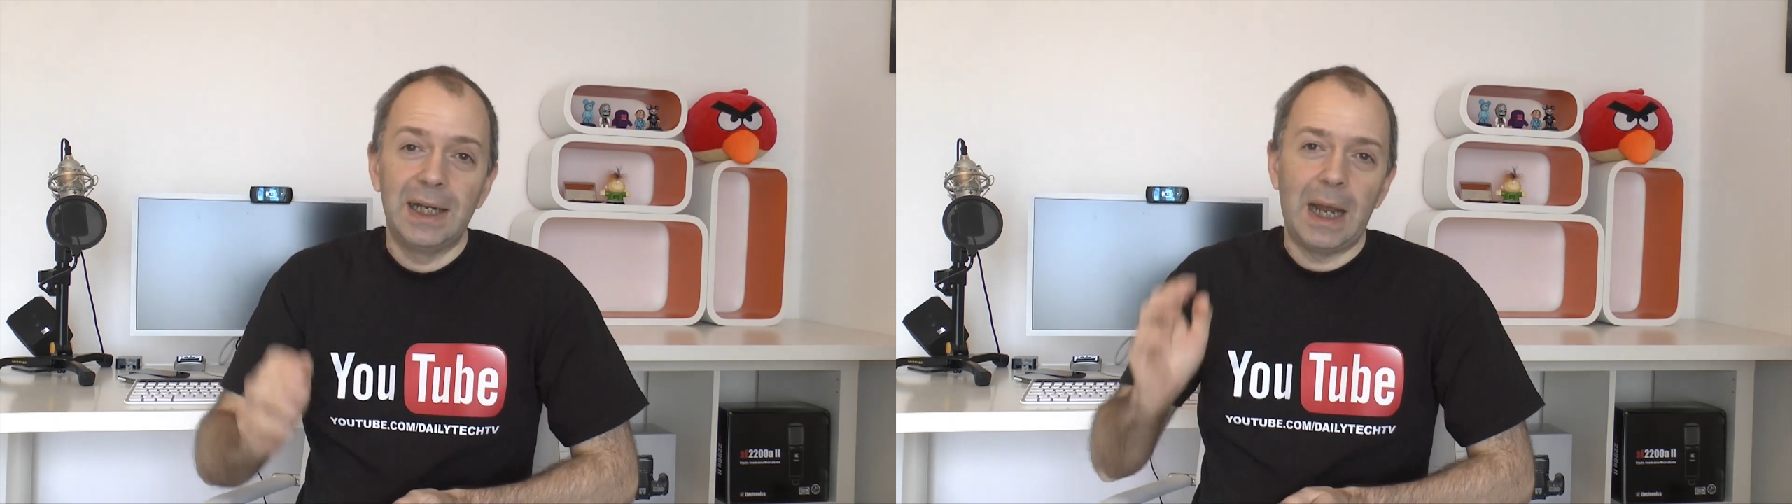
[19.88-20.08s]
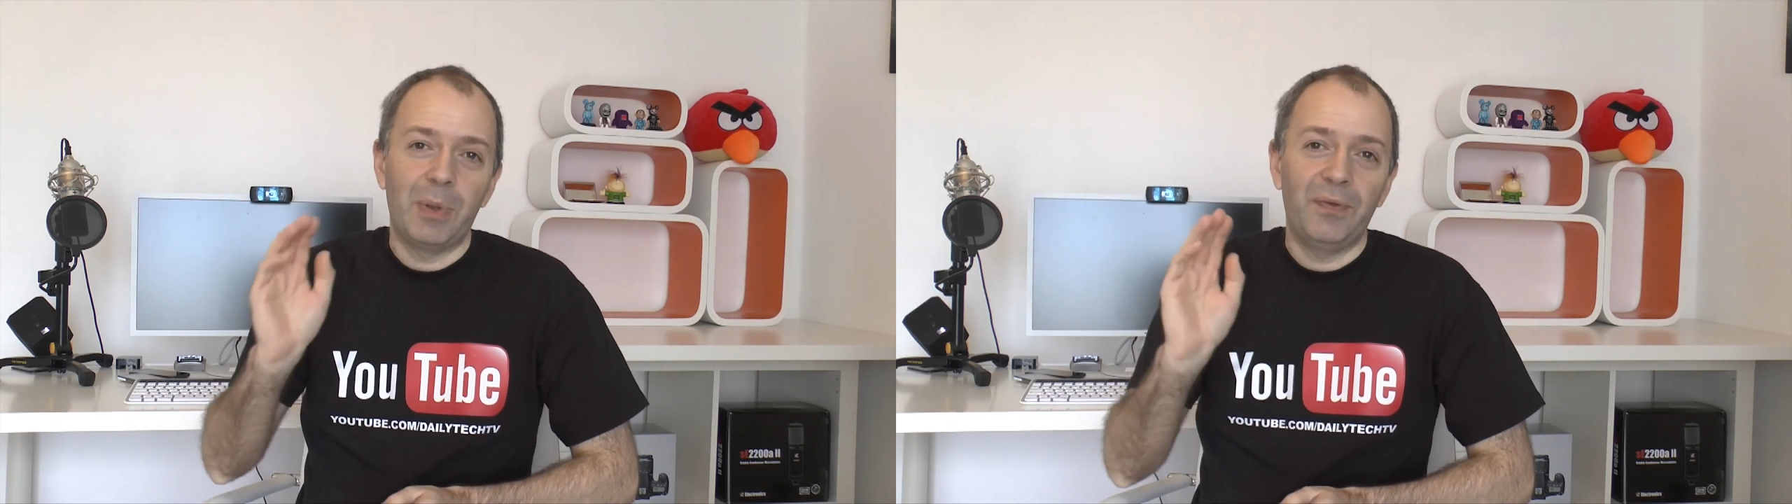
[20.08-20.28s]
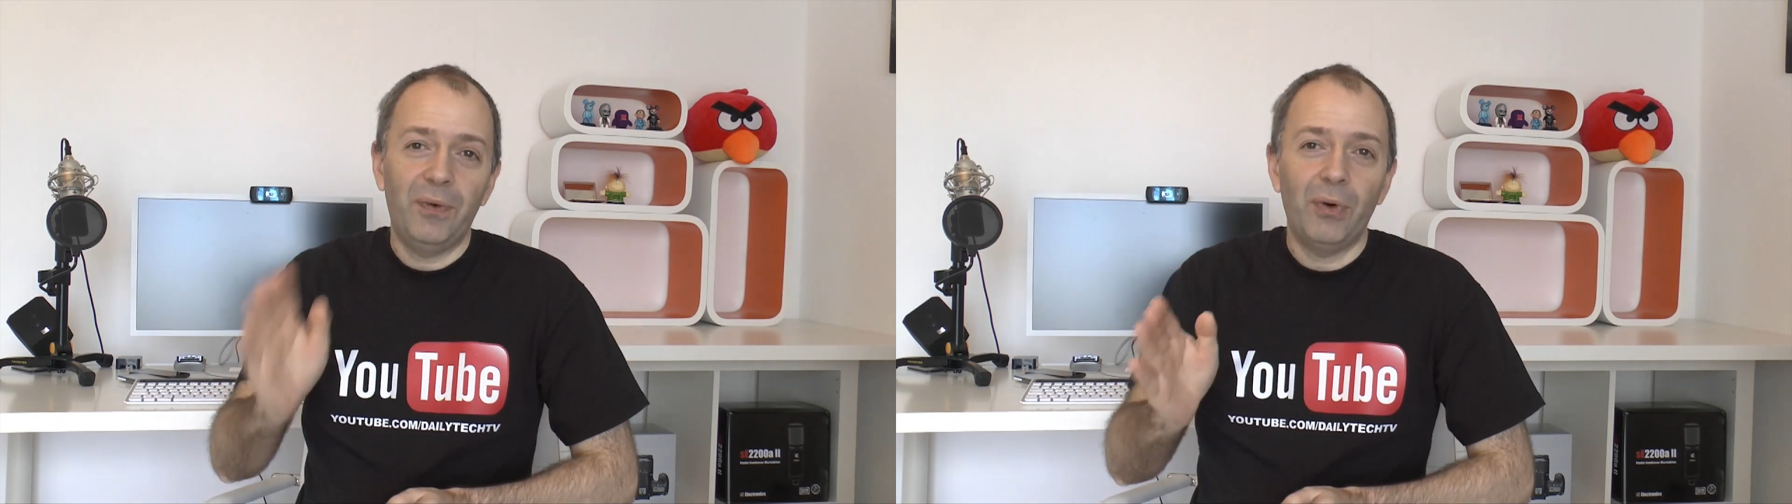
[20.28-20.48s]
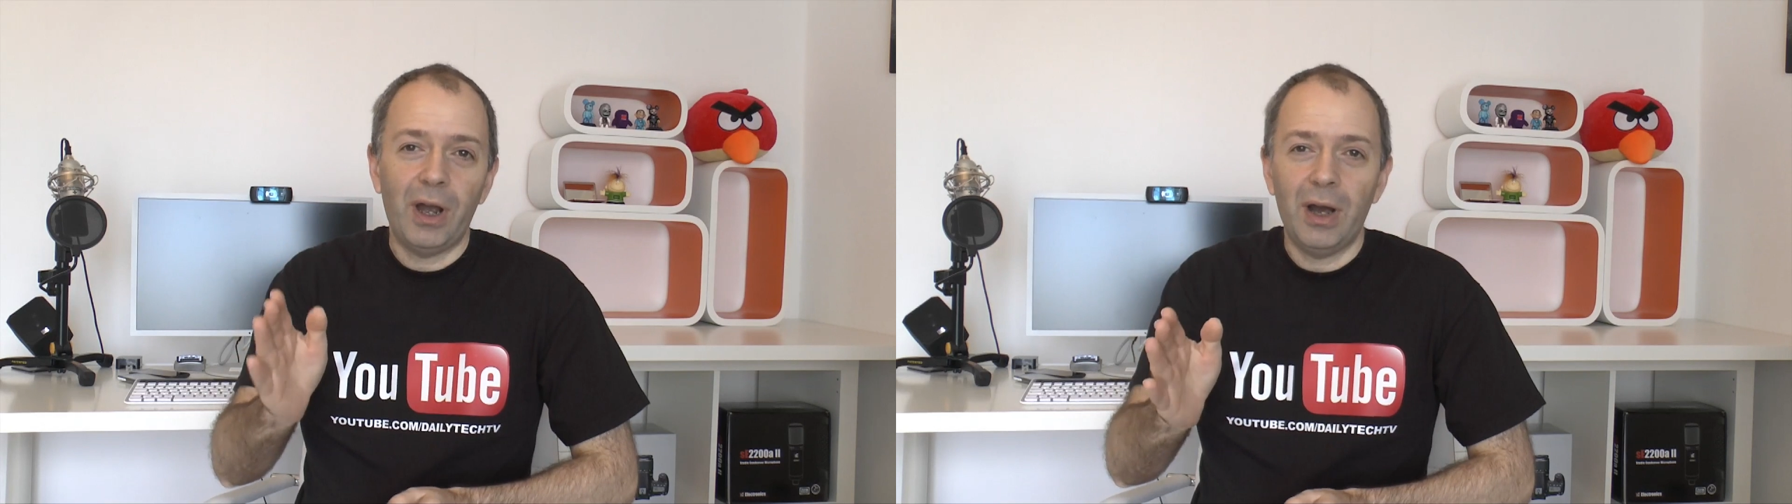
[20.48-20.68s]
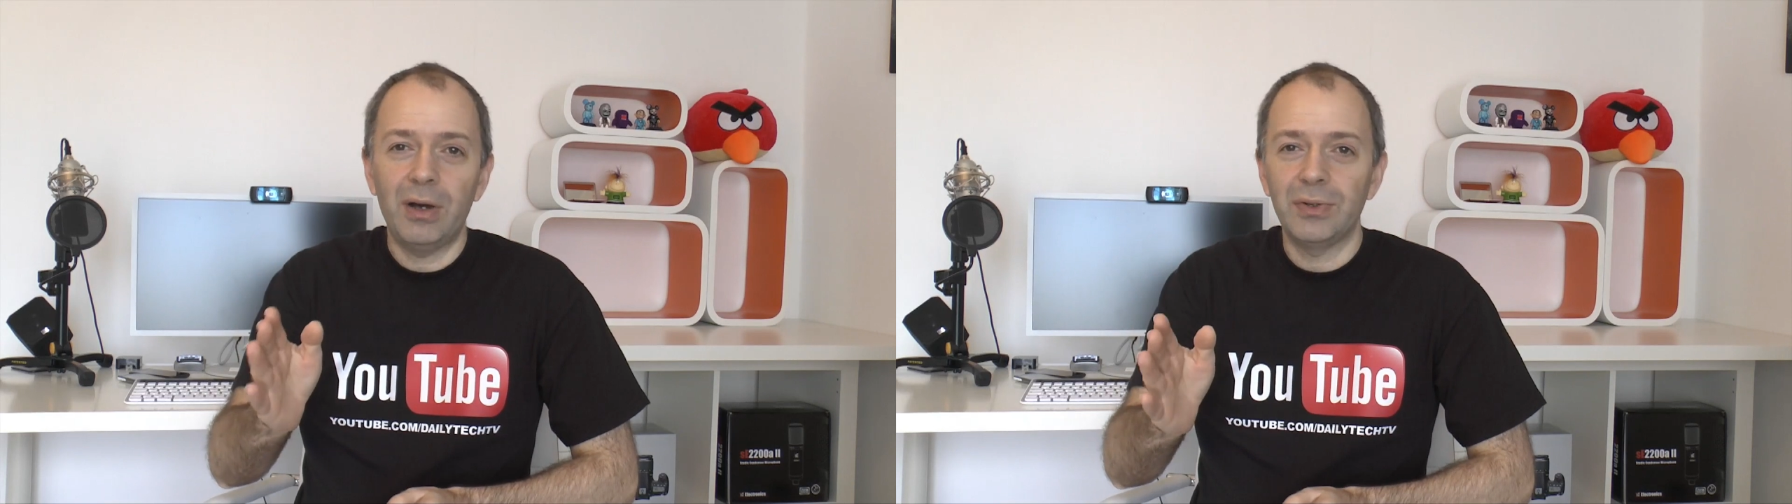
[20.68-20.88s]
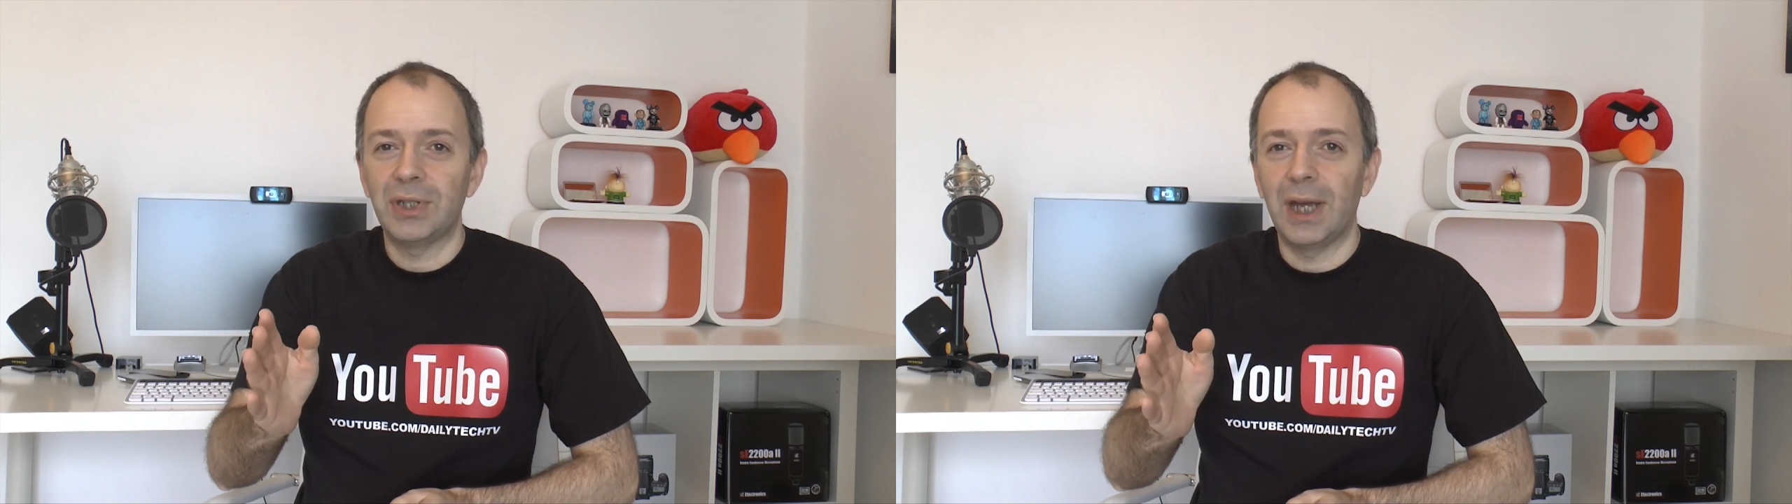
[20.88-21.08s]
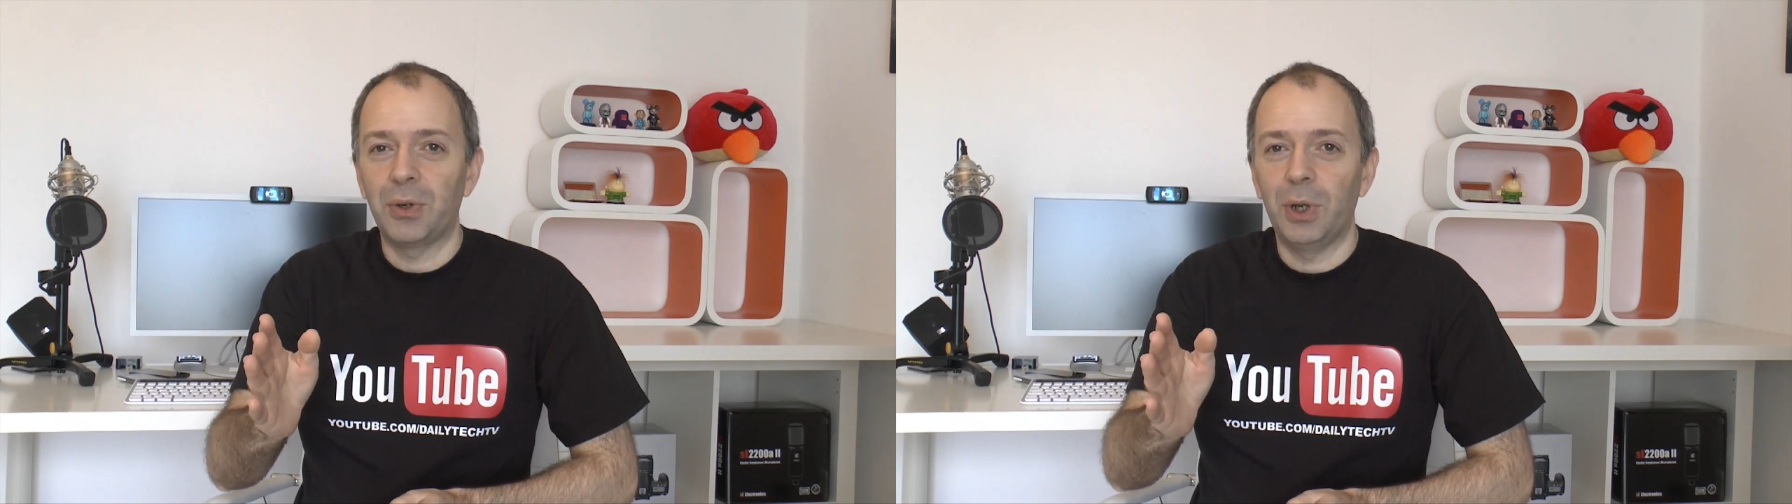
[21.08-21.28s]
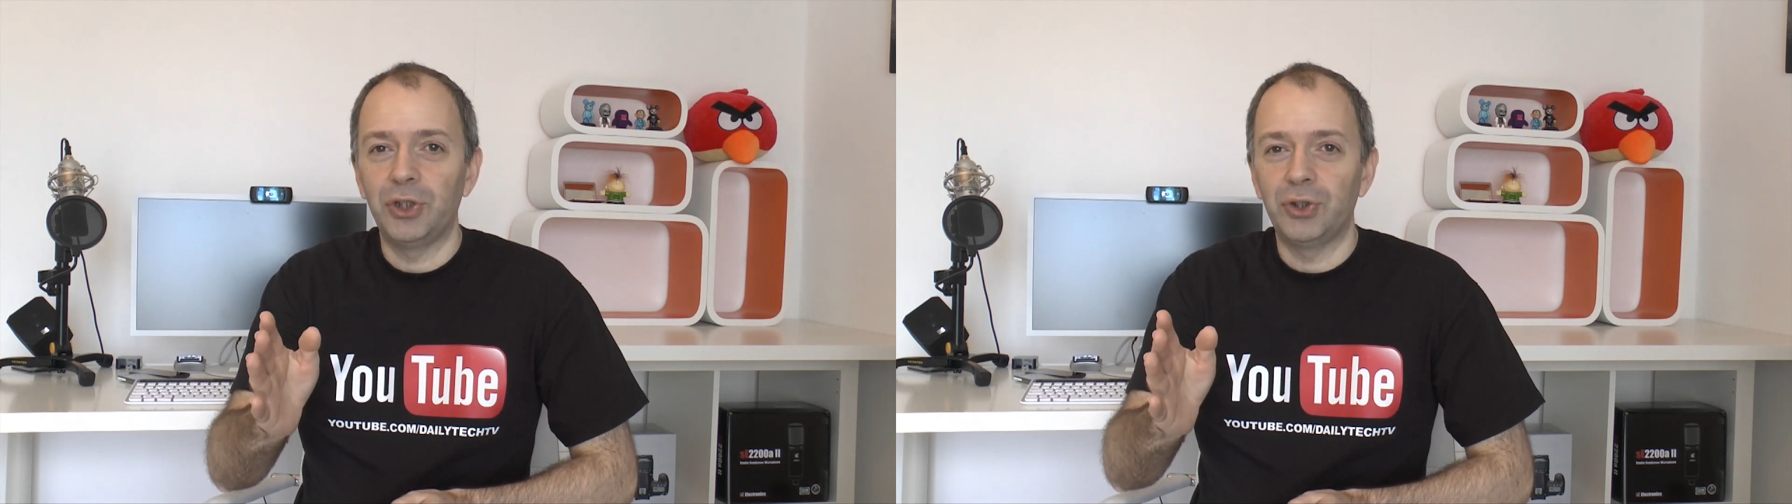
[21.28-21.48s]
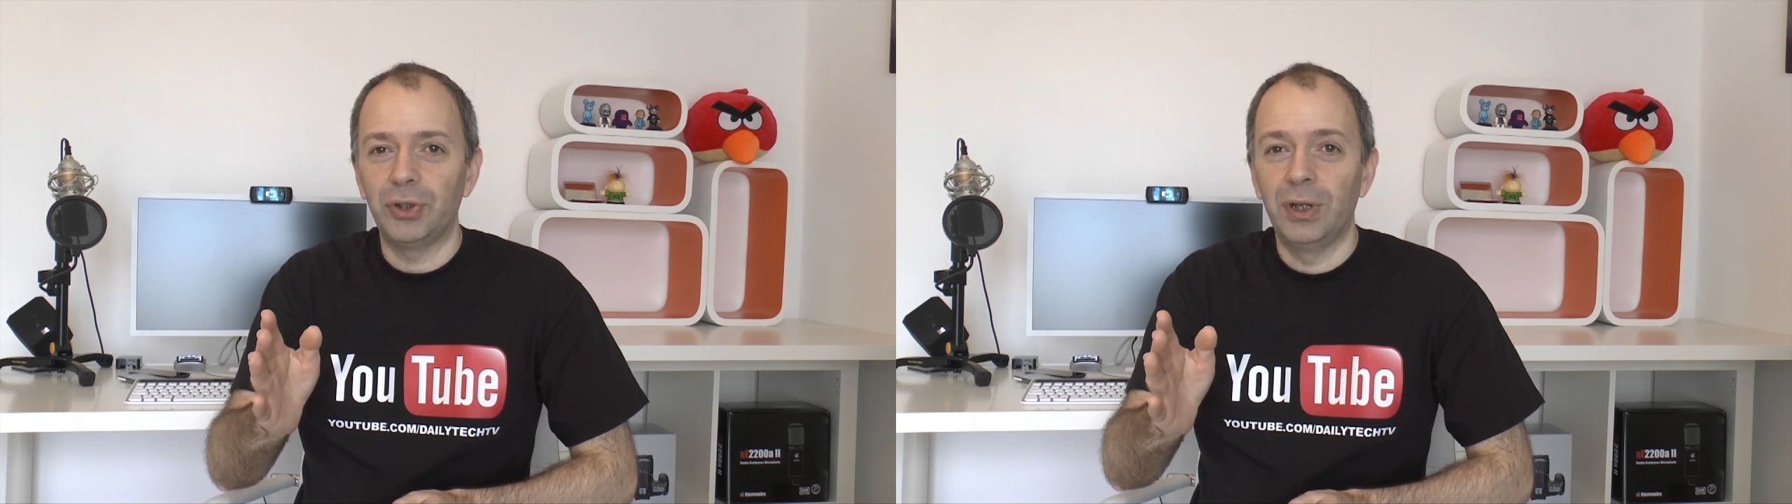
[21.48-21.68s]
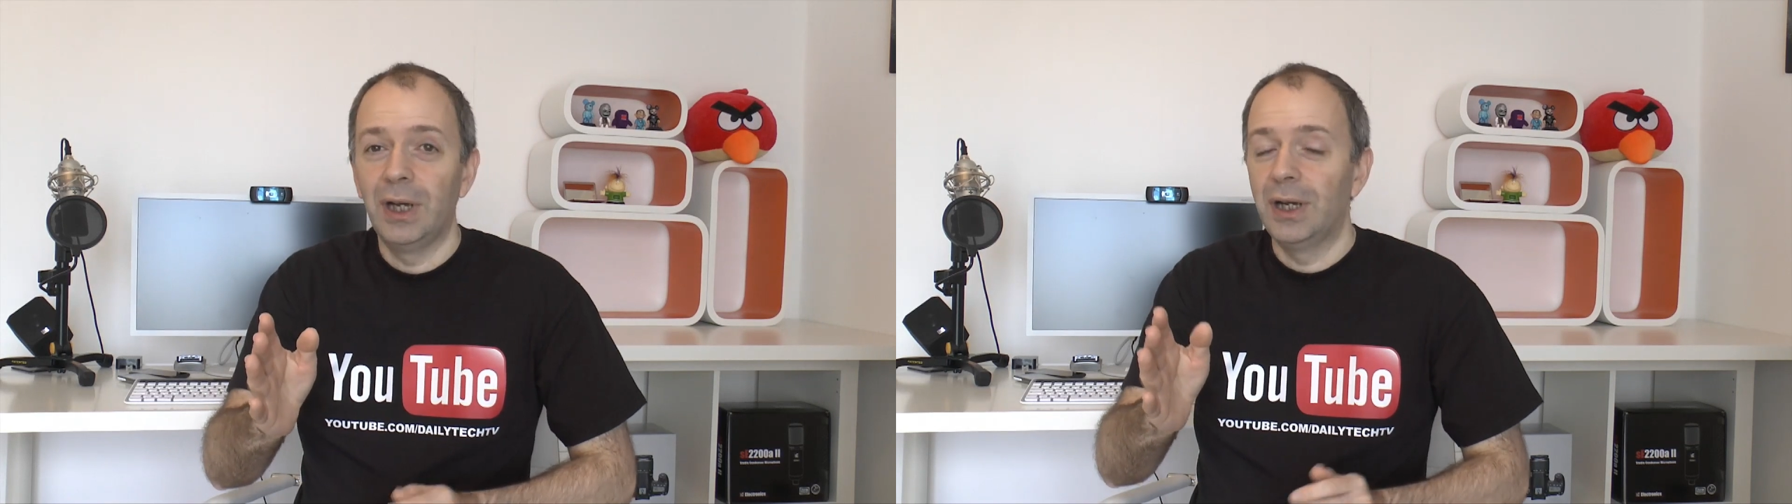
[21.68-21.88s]
Now before I answer that
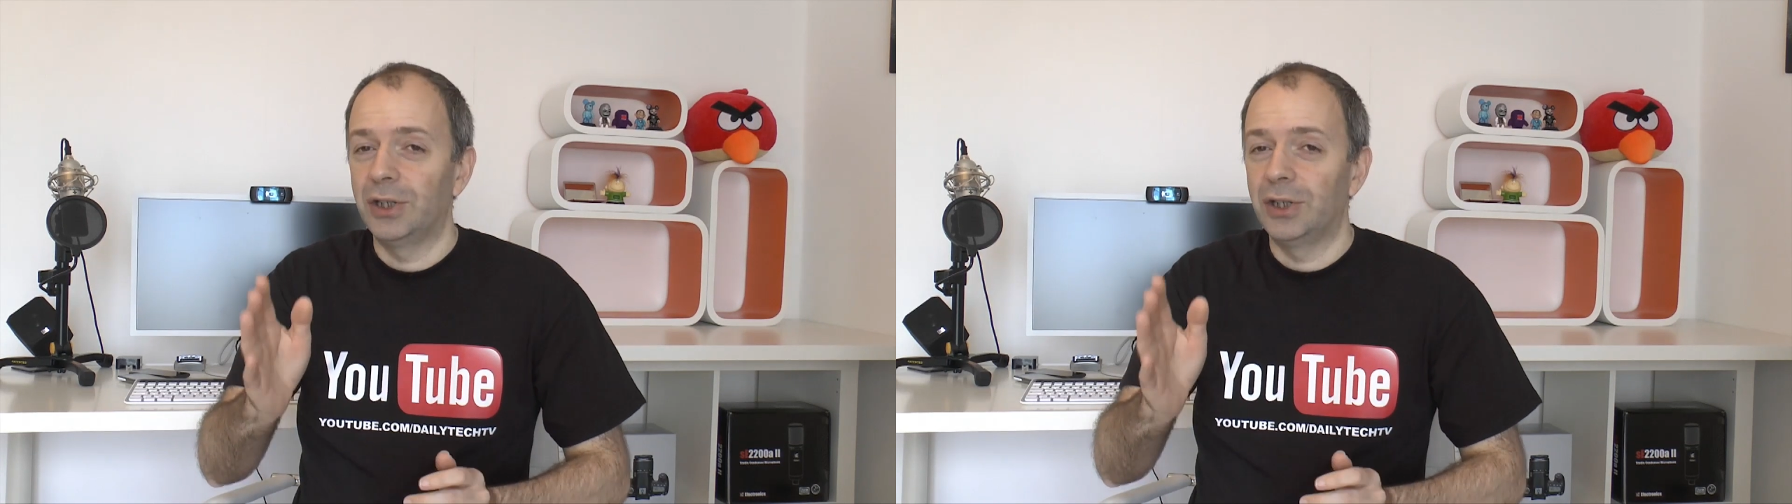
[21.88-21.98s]
question,